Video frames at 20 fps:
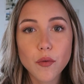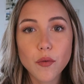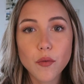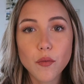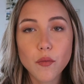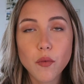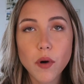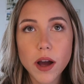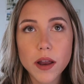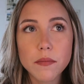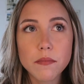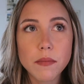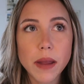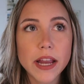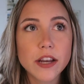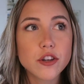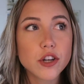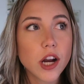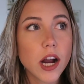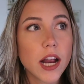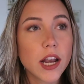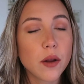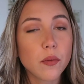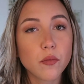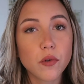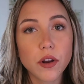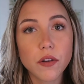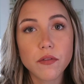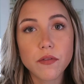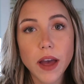one major item
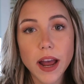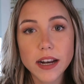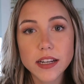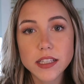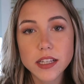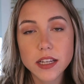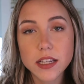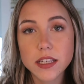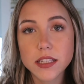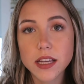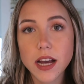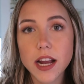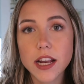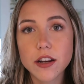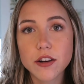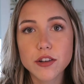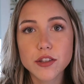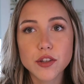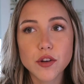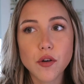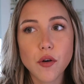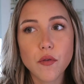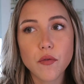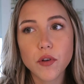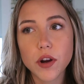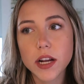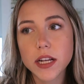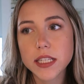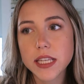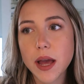would affect a designer. So
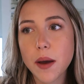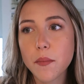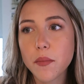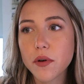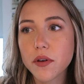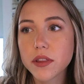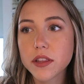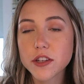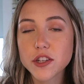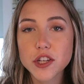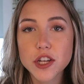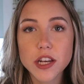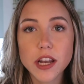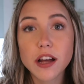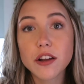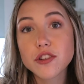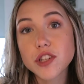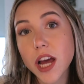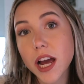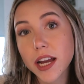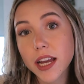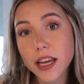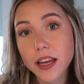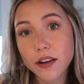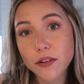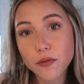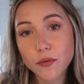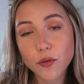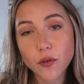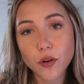for example, the Chanel
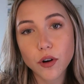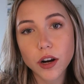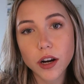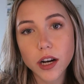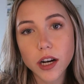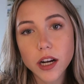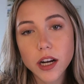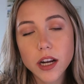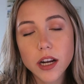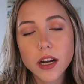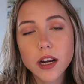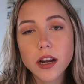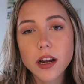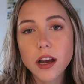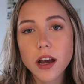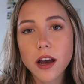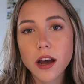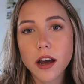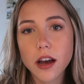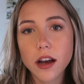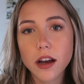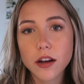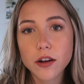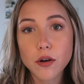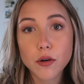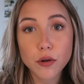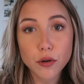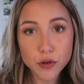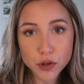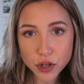jacket for
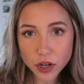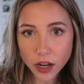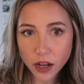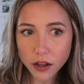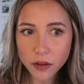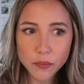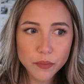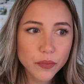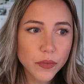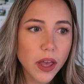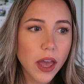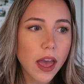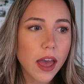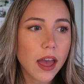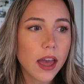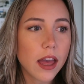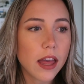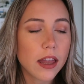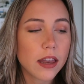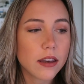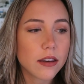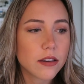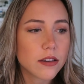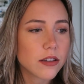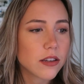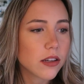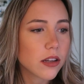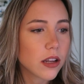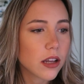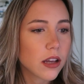Coco Chanel,
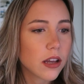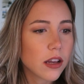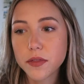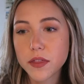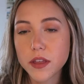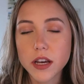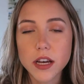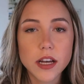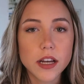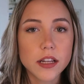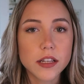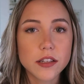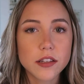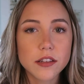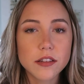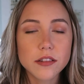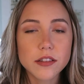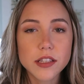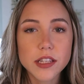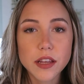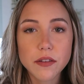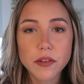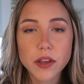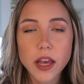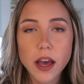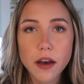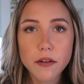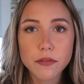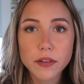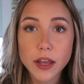and the
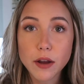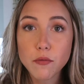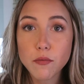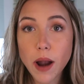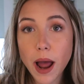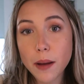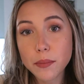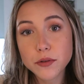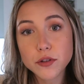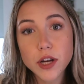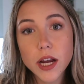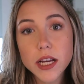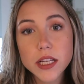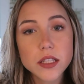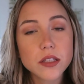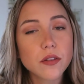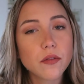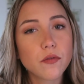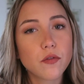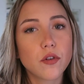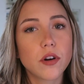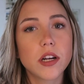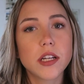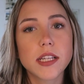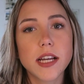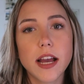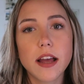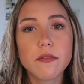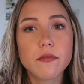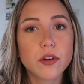DVF like wrap dress for
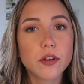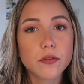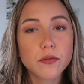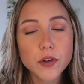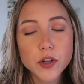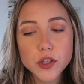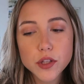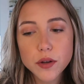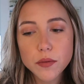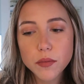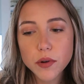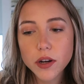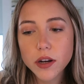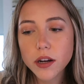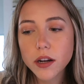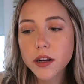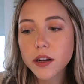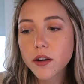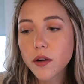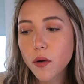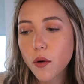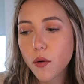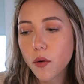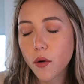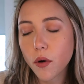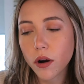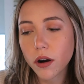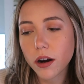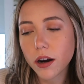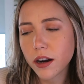Diane von Furstenberg,
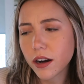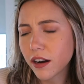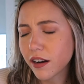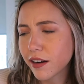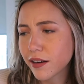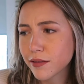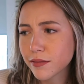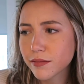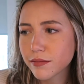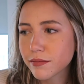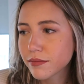or